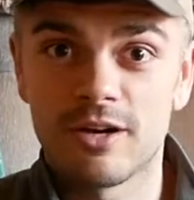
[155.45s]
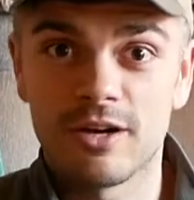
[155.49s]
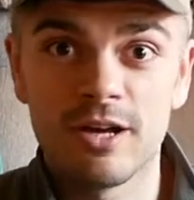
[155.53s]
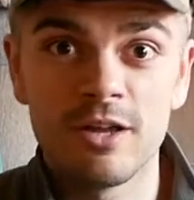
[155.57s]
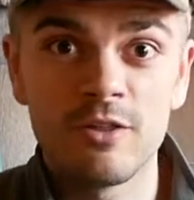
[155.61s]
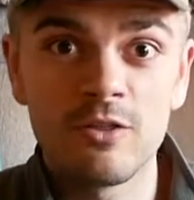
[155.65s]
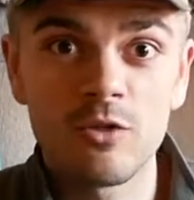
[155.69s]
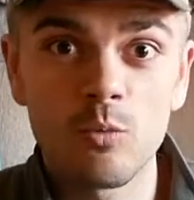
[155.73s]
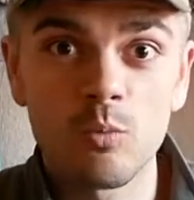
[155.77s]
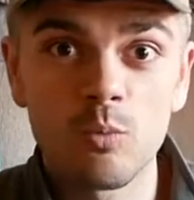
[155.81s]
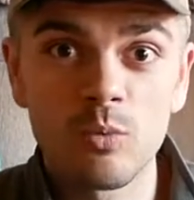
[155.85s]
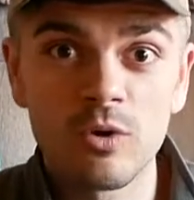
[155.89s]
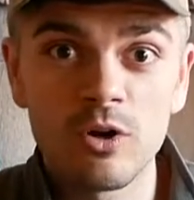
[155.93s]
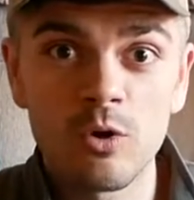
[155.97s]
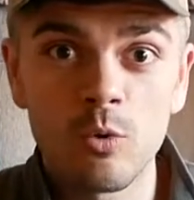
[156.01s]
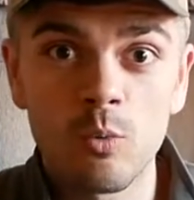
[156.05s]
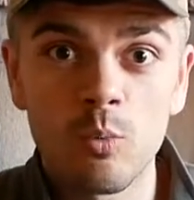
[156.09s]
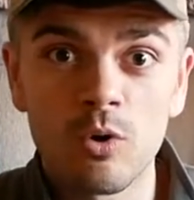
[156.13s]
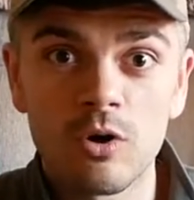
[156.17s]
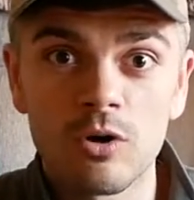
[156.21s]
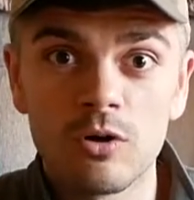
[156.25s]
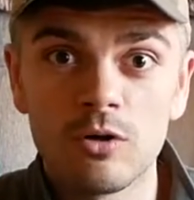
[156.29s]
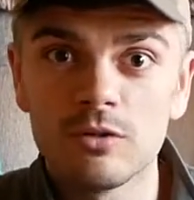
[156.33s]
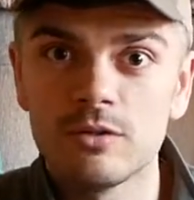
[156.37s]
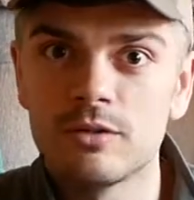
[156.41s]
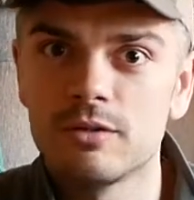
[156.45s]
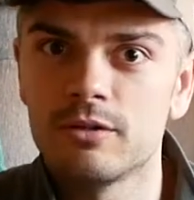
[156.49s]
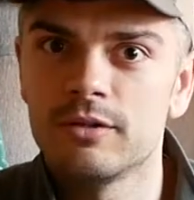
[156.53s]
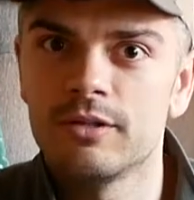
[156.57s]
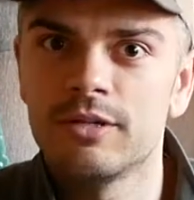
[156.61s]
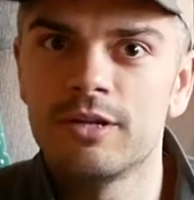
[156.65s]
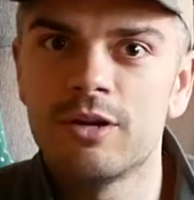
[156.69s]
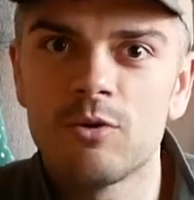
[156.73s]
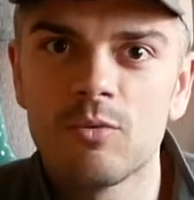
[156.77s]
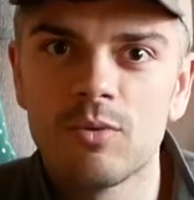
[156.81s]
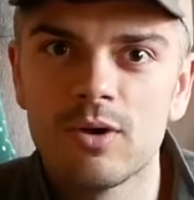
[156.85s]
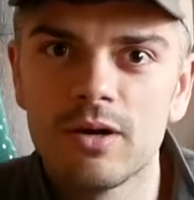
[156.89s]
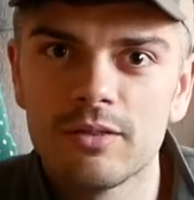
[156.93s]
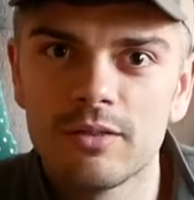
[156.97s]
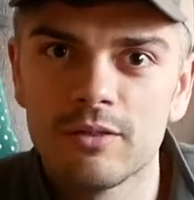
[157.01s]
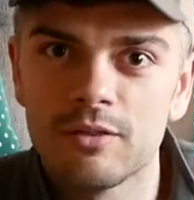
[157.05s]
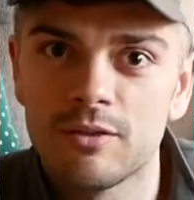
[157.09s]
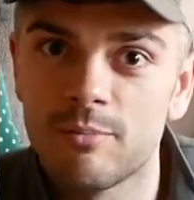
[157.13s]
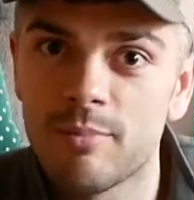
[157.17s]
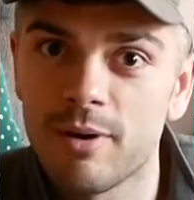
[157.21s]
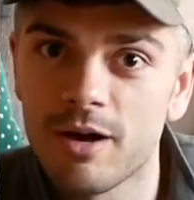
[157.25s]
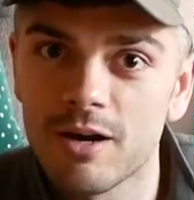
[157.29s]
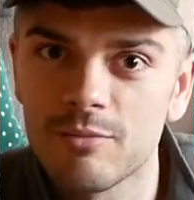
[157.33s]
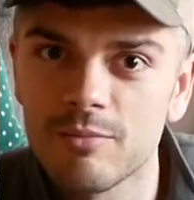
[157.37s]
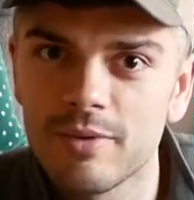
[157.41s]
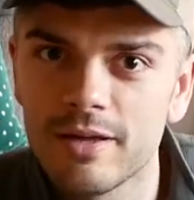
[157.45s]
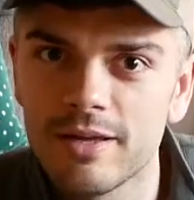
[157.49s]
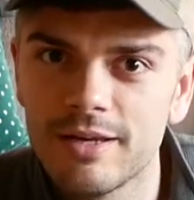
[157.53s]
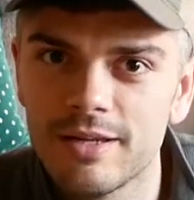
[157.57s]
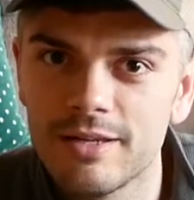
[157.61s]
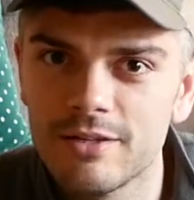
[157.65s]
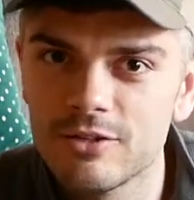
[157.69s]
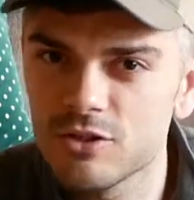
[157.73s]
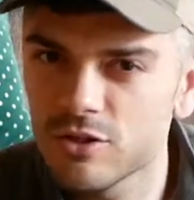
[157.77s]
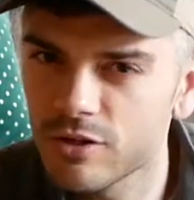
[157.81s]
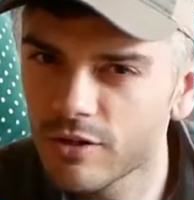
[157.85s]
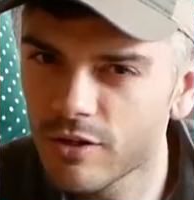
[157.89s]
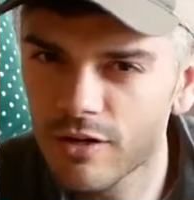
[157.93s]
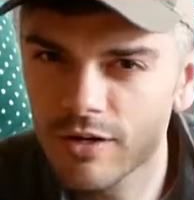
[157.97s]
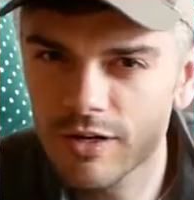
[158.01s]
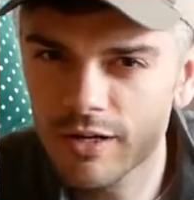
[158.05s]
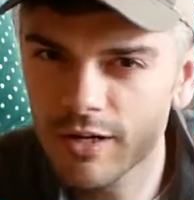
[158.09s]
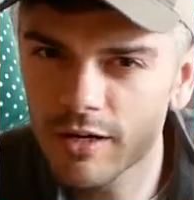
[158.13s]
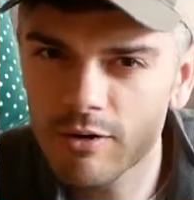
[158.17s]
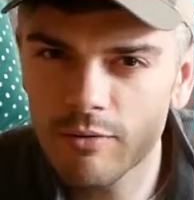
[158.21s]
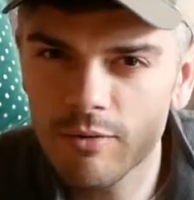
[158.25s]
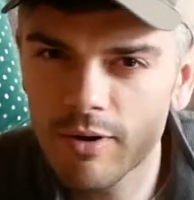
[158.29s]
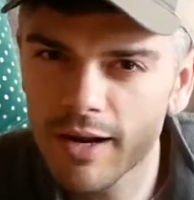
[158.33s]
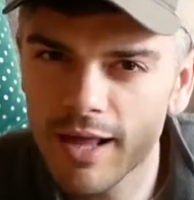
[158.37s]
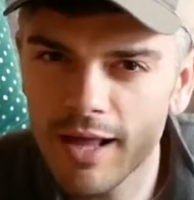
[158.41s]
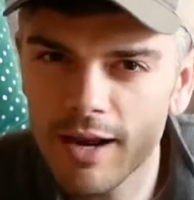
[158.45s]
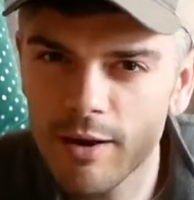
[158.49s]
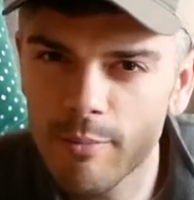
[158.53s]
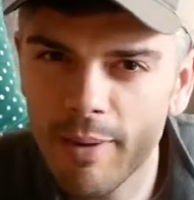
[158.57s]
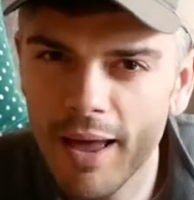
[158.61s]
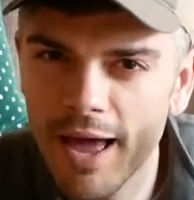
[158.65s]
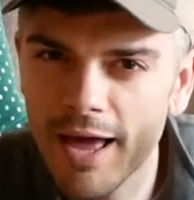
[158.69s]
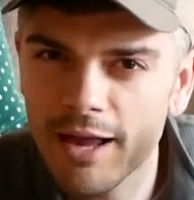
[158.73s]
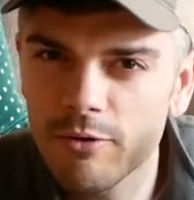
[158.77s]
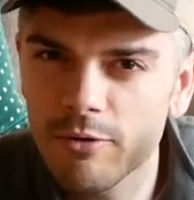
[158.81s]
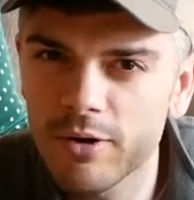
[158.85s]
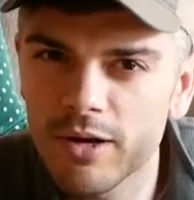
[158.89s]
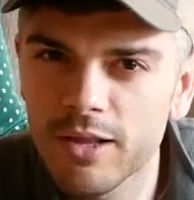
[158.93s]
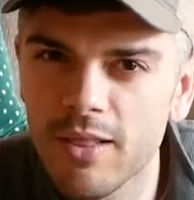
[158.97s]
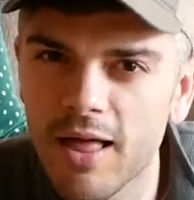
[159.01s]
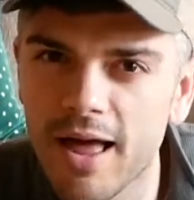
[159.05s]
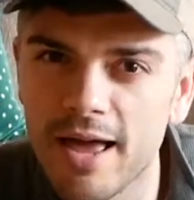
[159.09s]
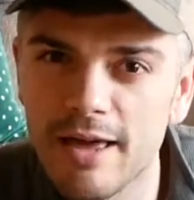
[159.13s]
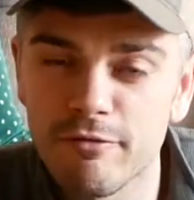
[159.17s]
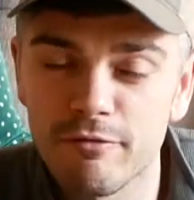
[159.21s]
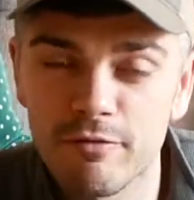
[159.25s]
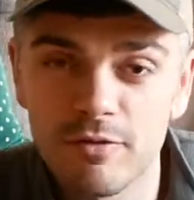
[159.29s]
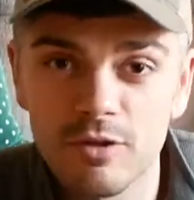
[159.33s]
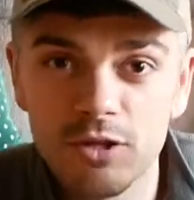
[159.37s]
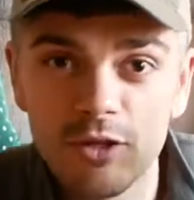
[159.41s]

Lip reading: In the real world, you know what? The bottom line is you're going to run out of battery life.